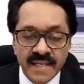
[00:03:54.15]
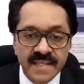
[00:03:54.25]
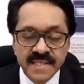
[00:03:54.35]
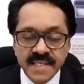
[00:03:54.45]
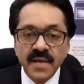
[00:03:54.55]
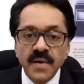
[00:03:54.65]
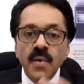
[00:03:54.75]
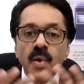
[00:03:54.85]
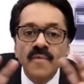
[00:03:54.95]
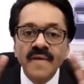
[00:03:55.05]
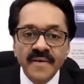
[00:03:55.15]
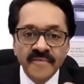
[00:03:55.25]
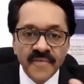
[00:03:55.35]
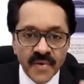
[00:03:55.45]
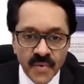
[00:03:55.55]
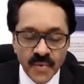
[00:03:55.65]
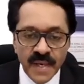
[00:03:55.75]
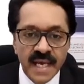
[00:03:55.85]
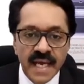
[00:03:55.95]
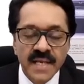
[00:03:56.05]
And this is an overview,
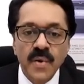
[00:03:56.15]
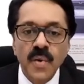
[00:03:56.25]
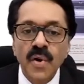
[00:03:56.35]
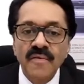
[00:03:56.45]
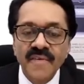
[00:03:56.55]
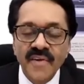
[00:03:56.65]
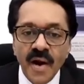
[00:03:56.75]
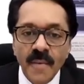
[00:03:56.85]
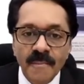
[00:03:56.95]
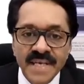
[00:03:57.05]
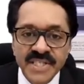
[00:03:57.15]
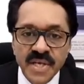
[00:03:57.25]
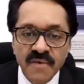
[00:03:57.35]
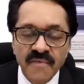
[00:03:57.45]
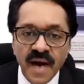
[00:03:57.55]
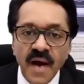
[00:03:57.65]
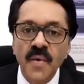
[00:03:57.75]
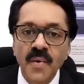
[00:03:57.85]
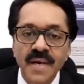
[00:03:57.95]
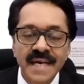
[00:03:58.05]
an overall picture of
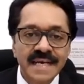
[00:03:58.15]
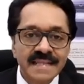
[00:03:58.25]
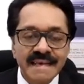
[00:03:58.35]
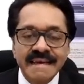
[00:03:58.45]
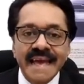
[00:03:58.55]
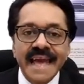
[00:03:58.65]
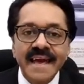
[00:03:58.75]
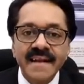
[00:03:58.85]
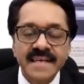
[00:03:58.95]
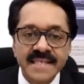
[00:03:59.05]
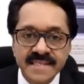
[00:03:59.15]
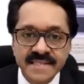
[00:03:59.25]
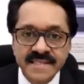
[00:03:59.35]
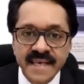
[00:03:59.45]
how the care is